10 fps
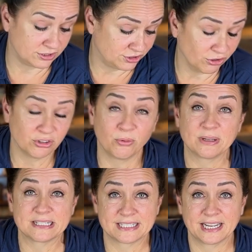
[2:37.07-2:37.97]
don't know
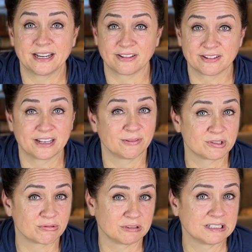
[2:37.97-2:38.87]
what to say other than it
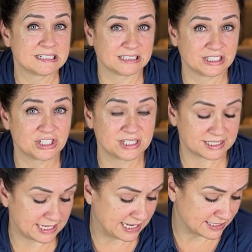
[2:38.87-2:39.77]
was really delicious
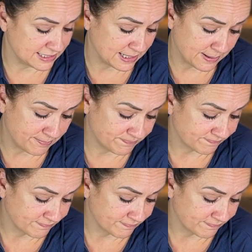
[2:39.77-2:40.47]
and um,